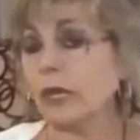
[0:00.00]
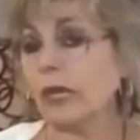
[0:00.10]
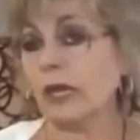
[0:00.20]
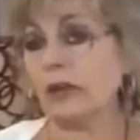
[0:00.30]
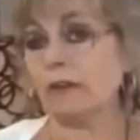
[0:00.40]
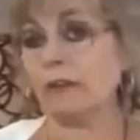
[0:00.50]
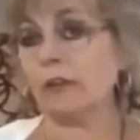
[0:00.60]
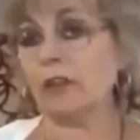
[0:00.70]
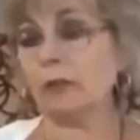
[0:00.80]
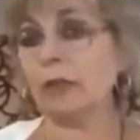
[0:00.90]
we have
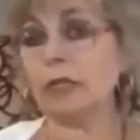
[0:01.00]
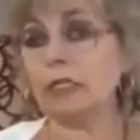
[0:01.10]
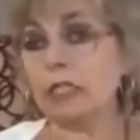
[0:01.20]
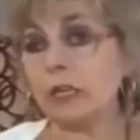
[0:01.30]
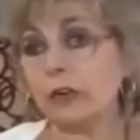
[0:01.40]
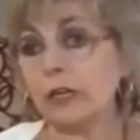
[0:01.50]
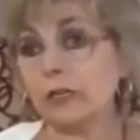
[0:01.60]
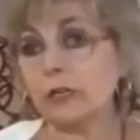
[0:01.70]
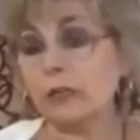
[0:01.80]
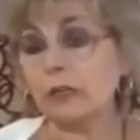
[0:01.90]
the
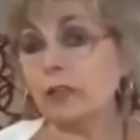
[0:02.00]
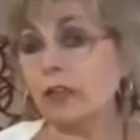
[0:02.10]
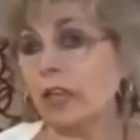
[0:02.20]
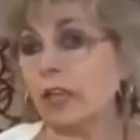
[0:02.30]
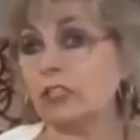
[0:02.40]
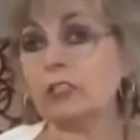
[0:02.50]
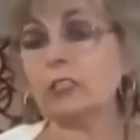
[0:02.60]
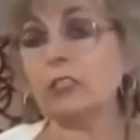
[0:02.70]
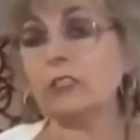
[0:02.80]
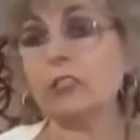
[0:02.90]
military, the
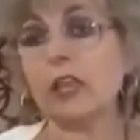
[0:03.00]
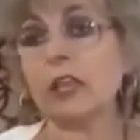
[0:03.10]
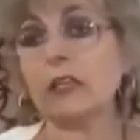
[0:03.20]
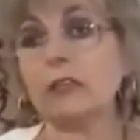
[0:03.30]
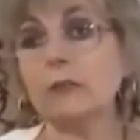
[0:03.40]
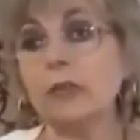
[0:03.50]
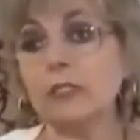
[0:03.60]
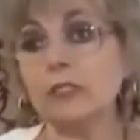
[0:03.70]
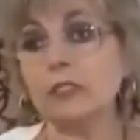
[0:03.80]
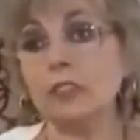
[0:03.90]
agencies that
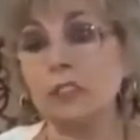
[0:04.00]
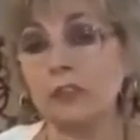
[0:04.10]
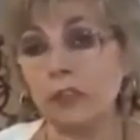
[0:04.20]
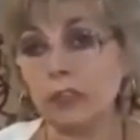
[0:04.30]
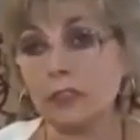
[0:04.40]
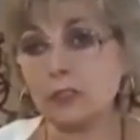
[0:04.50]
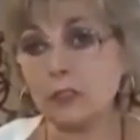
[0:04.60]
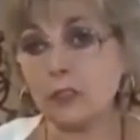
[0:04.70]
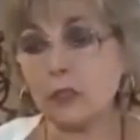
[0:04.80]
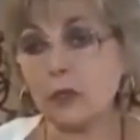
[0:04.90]
admit to
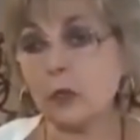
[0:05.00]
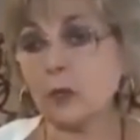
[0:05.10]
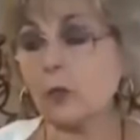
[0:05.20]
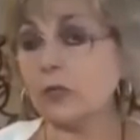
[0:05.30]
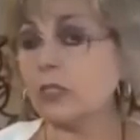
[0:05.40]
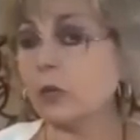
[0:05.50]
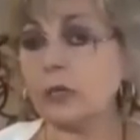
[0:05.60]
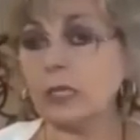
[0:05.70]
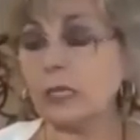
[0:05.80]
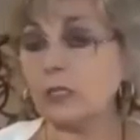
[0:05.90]
this. We
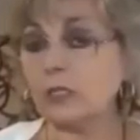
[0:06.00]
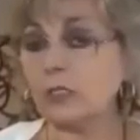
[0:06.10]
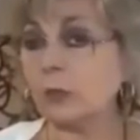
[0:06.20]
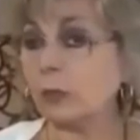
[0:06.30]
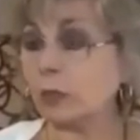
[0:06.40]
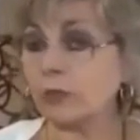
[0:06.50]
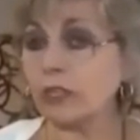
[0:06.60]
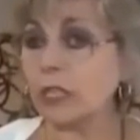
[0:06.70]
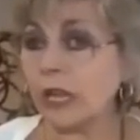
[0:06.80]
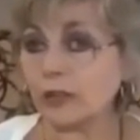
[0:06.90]
don't need to
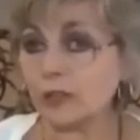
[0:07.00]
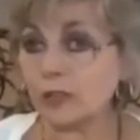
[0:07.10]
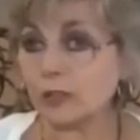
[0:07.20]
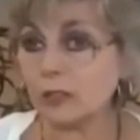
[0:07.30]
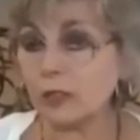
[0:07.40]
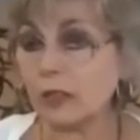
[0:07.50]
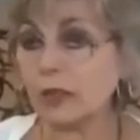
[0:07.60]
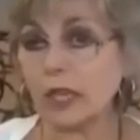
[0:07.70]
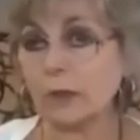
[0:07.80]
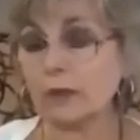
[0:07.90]
prove the deaths
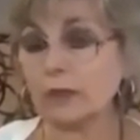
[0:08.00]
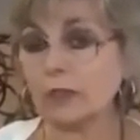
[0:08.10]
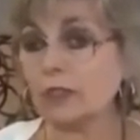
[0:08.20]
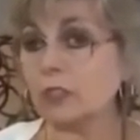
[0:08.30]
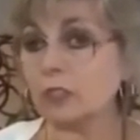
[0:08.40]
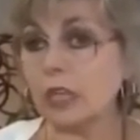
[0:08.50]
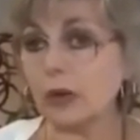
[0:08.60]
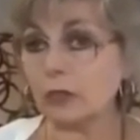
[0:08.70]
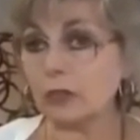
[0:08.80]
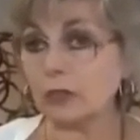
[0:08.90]
on the campuses near
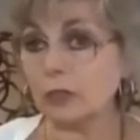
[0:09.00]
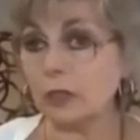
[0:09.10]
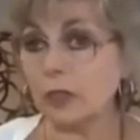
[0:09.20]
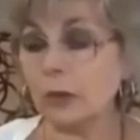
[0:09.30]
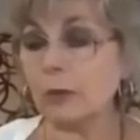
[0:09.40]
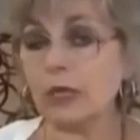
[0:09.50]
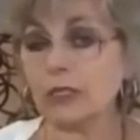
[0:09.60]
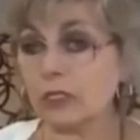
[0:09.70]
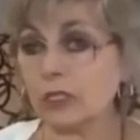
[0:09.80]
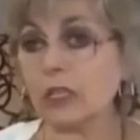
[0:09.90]
towers,
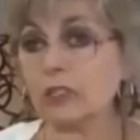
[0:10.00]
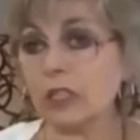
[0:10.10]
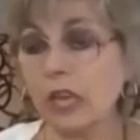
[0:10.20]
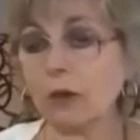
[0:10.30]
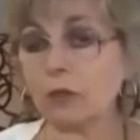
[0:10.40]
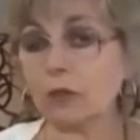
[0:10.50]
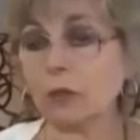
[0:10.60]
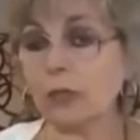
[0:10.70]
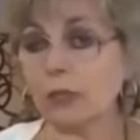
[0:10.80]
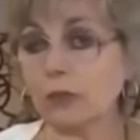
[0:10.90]
because it says
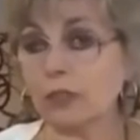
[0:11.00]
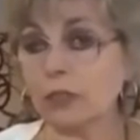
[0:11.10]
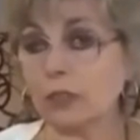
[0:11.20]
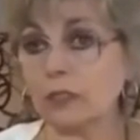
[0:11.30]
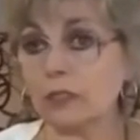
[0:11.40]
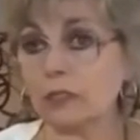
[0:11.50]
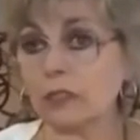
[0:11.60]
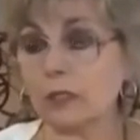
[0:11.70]
towers will be used